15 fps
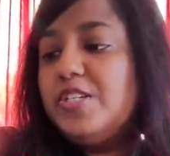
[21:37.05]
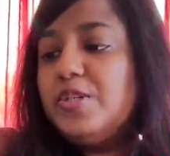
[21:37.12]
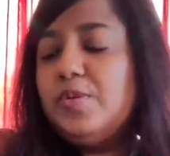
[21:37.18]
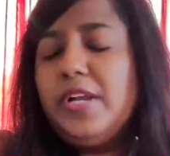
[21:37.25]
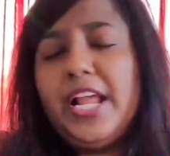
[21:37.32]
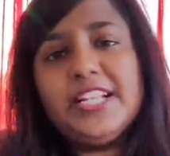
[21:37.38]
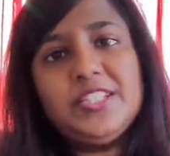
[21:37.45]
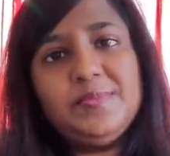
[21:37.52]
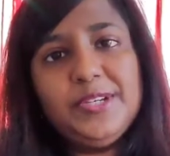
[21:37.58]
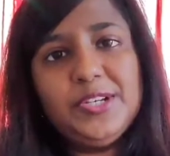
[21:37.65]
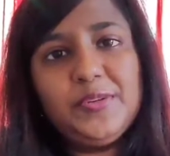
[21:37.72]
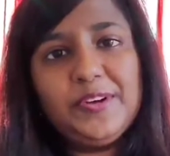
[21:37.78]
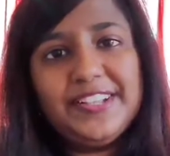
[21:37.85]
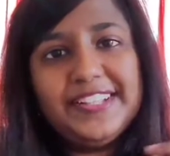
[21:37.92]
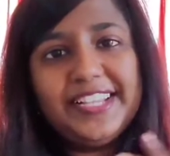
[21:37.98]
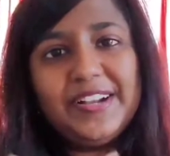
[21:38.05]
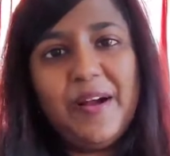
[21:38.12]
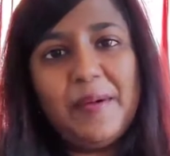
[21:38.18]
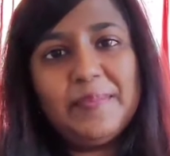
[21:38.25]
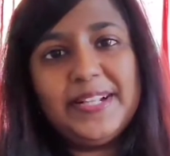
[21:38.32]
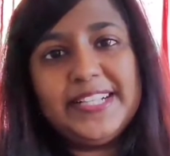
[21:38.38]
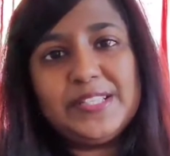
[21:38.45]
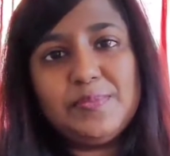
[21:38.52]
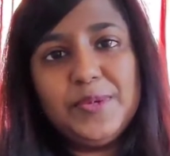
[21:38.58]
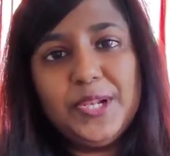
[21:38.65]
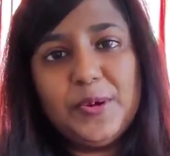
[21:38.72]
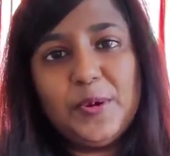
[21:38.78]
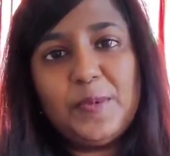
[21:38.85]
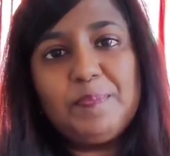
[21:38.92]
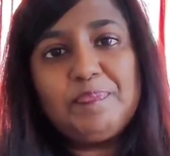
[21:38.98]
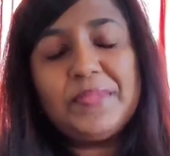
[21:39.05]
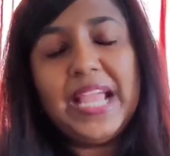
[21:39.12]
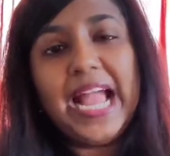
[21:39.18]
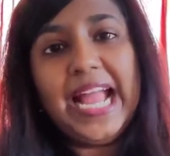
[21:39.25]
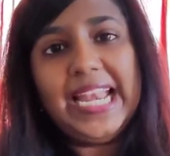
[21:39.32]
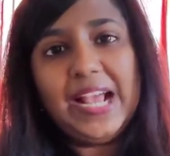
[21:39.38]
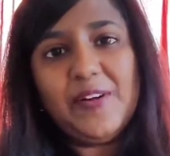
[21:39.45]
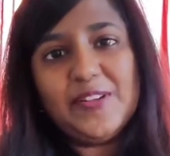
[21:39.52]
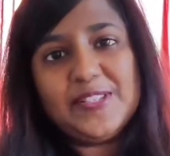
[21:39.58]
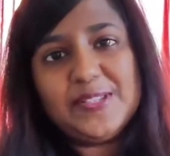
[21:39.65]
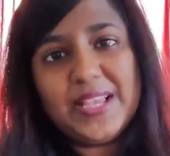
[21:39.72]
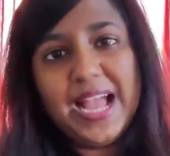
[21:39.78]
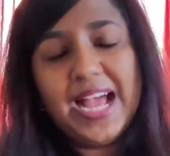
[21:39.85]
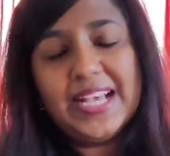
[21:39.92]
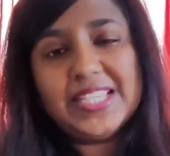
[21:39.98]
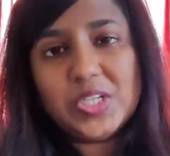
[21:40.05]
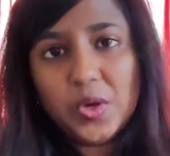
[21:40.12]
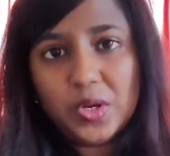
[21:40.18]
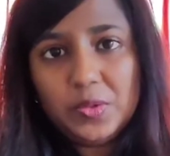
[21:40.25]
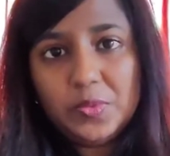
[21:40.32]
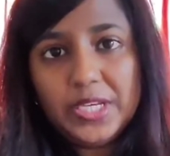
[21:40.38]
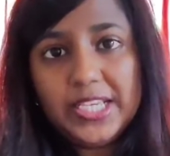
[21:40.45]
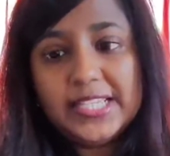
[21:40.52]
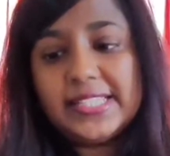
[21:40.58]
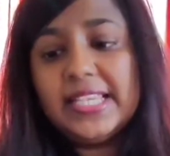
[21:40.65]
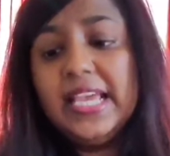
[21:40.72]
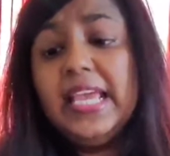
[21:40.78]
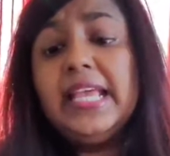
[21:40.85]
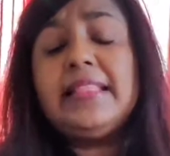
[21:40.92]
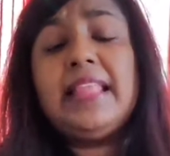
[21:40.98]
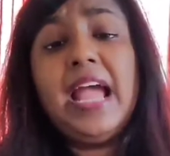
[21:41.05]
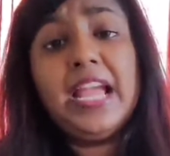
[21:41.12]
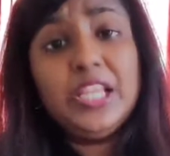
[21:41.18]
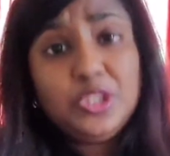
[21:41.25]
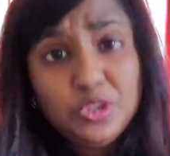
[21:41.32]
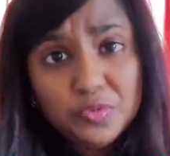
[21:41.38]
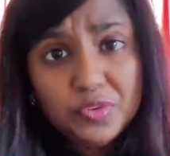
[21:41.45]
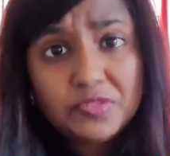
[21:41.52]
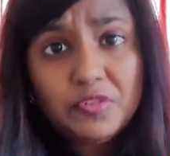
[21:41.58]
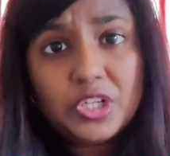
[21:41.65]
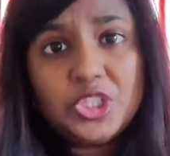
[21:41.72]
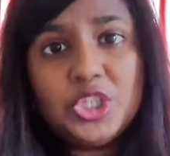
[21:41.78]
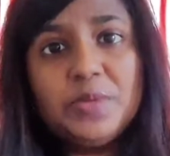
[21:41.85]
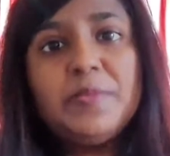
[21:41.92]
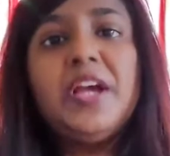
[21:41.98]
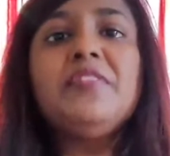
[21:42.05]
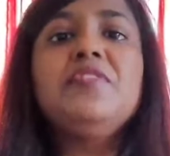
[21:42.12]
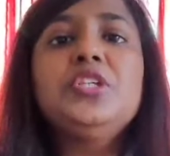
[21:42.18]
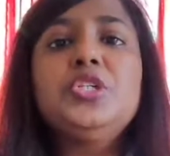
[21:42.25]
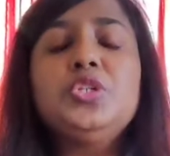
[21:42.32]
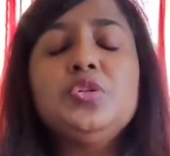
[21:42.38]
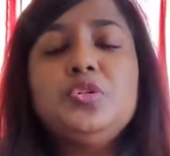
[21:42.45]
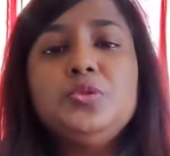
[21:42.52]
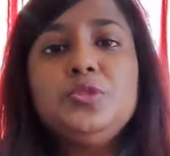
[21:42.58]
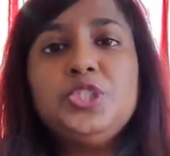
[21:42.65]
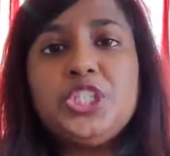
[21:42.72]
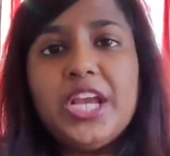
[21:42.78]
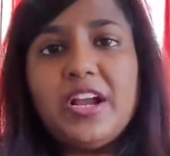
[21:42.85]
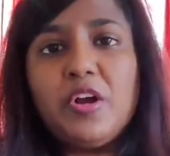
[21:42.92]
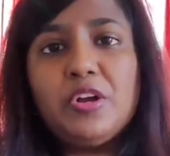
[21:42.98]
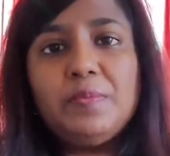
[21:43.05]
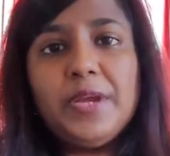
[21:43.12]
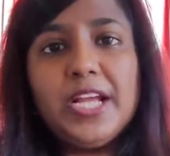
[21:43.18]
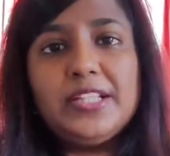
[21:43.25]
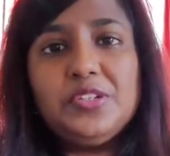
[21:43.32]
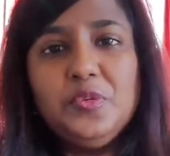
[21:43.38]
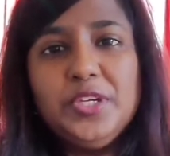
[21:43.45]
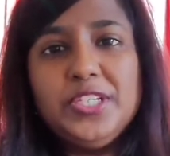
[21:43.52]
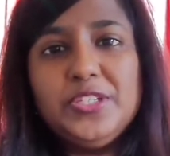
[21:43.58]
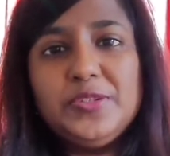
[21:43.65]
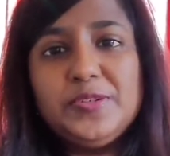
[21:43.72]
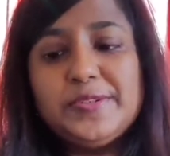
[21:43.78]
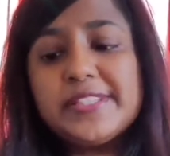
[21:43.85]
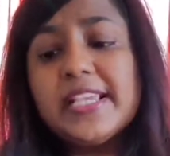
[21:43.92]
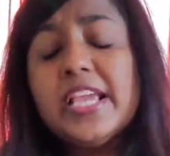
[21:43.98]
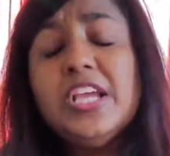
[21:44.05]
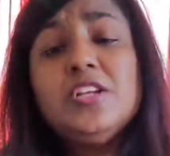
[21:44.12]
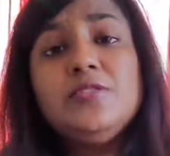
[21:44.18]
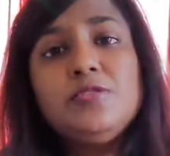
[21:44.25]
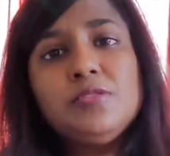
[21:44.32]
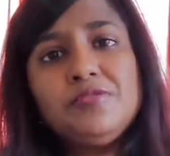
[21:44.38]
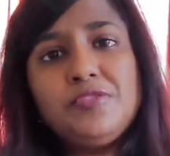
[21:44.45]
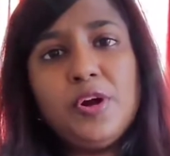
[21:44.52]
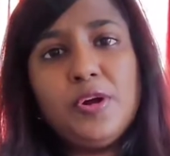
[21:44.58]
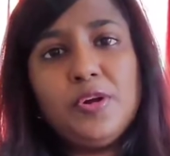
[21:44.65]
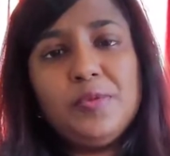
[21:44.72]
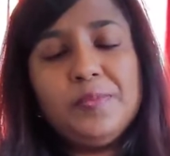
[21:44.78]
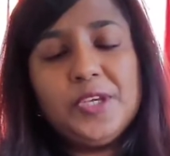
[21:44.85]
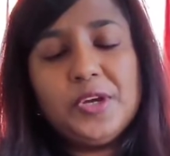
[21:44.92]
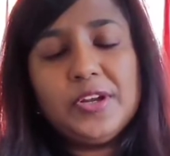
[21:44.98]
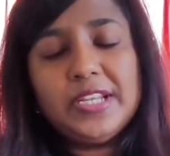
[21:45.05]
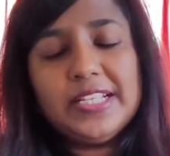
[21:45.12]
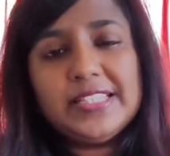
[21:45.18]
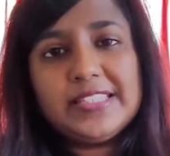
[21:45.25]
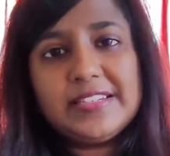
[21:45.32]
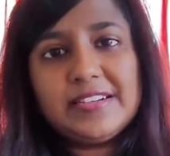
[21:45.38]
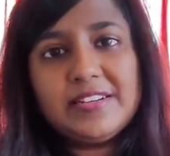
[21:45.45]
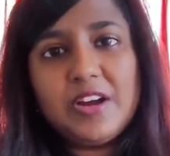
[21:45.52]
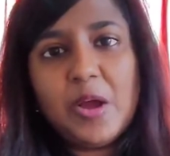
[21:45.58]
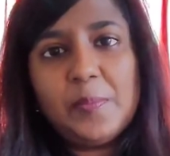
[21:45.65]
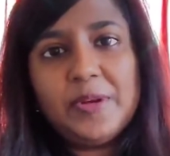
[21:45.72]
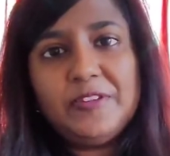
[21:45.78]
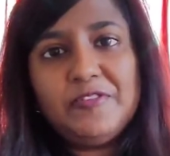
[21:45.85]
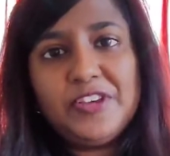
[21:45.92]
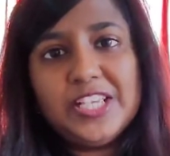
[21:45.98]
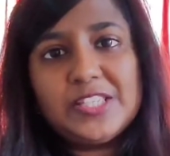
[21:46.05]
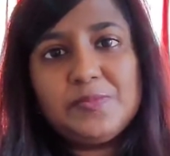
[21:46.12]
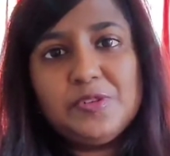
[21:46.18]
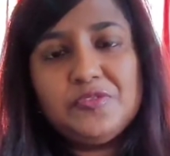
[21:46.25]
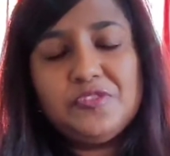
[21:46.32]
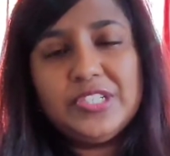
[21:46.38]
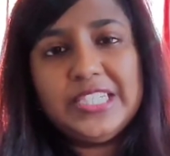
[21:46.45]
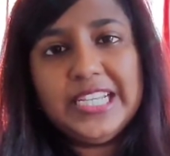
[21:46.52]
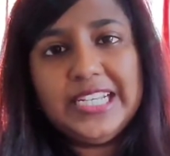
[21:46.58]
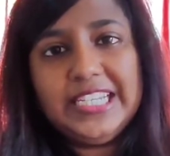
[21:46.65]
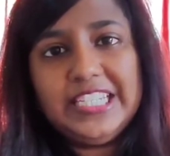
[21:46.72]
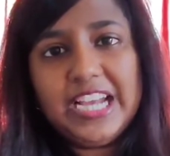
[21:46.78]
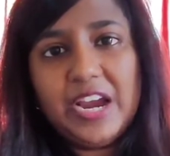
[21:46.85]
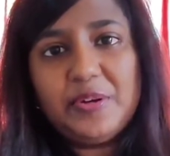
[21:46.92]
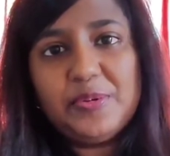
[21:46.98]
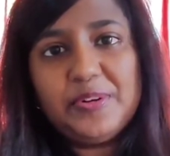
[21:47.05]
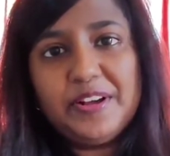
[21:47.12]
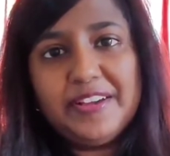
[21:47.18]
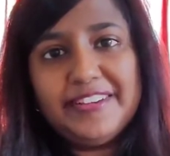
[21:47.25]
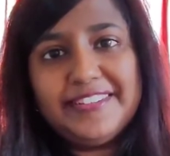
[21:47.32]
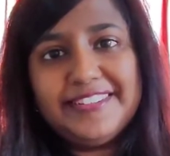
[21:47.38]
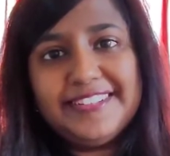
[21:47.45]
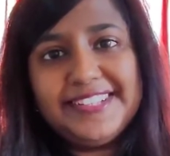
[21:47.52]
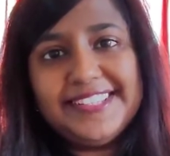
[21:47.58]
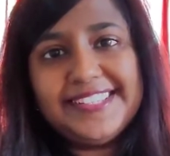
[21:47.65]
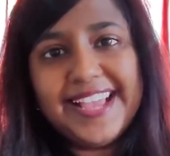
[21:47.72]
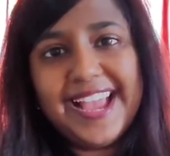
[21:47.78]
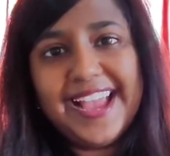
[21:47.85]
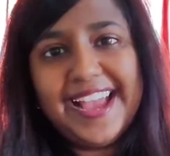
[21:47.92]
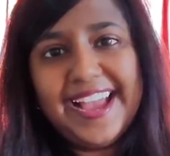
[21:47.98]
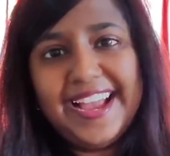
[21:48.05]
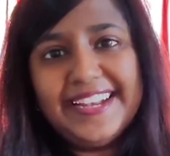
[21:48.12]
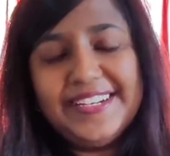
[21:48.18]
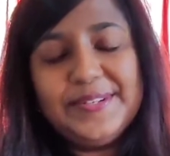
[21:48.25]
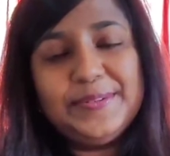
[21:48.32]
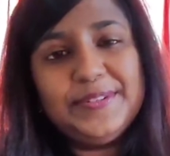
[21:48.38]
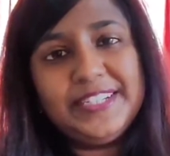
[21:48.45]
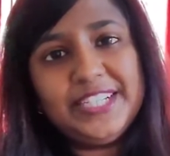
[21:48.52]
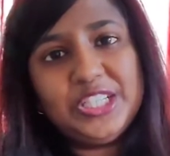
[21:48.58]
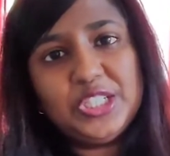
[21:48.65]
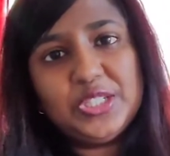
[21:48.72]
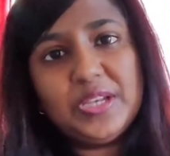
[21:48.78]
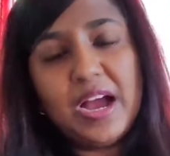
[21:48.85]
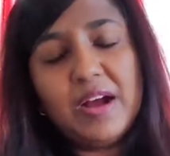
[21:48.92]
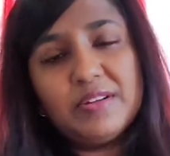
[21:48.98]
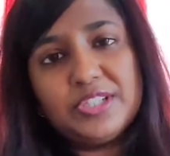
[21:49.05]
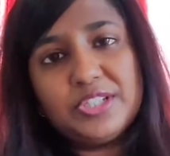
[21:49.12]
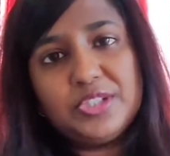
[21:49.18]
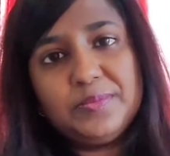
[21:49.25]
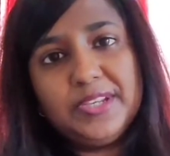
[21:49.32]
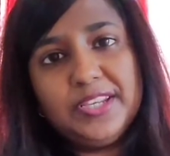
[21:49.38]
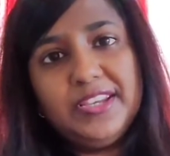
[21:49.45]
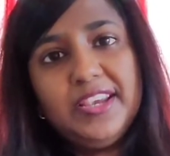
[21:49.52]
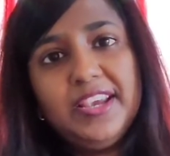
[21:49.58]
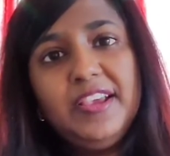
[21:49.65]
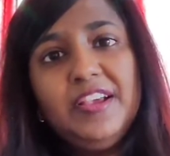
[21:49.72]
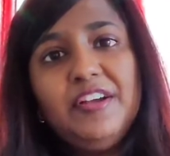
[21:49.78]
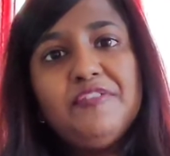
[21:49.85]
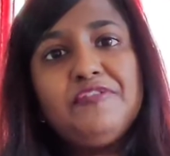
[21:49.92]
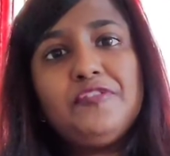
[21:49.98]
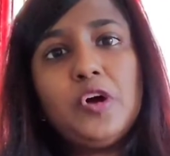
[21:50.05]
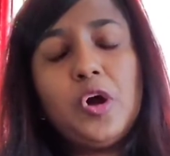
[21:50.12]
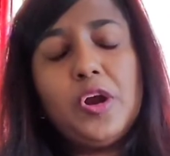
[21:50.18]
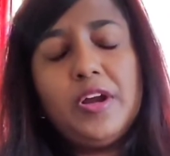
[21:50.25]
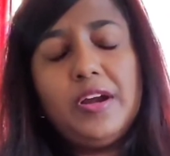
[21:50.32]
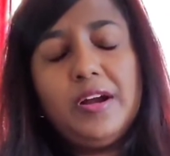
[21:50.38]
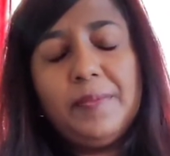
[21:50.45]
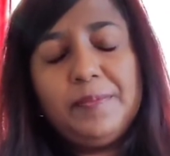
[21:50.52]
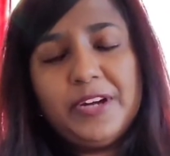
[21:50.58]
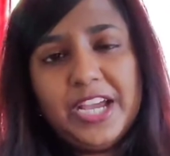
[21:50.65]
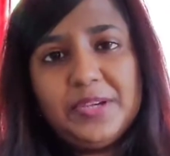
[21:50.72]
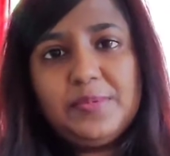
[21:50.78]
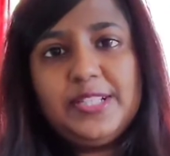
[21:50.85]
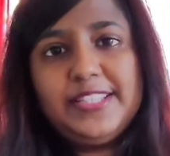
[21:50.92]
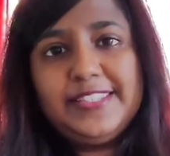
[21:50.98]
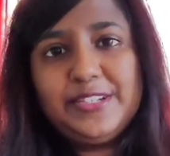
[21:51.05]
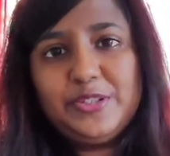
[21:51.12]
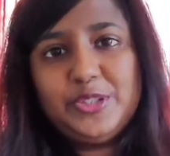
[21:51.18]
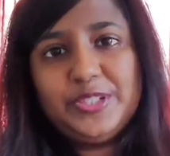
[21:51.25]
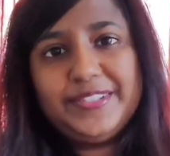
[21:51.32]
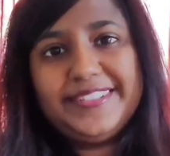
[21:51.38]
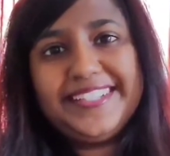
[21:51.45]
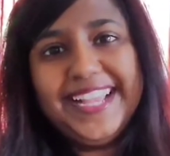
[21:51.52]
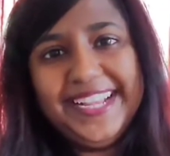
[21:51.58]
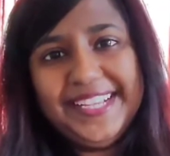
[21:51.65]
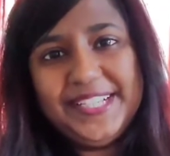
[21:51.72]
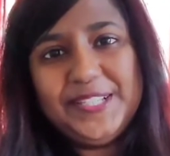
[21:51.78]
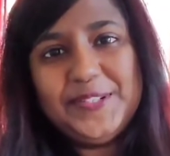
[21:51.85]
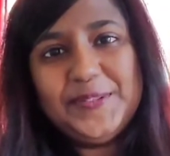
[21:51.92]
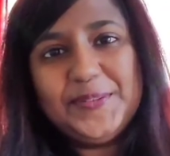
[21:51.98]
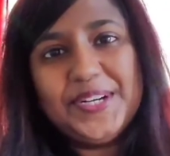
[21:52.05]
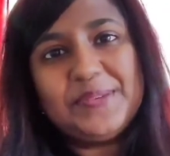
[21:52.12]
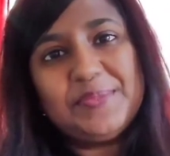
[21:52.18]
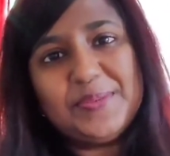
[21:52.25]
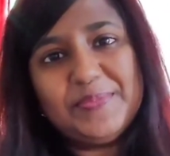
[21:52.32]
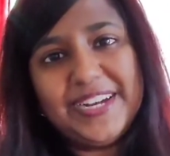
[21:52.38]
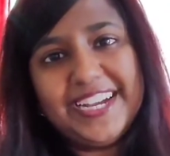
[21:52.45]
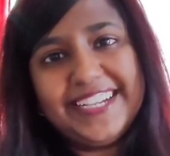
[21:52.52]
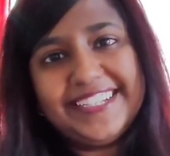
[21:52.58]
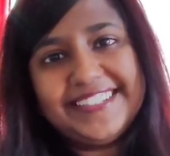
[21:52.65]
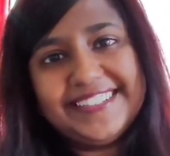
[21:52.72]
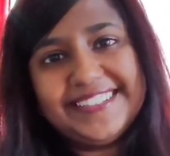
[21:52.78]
Do let me know in the comments below. And as always, thank you for watching my video. Do check out my other videos. Do follow me on Instagram and Facebook for daily tarot guidance. And do reach out to me for a private session. Thank you and bye-bye.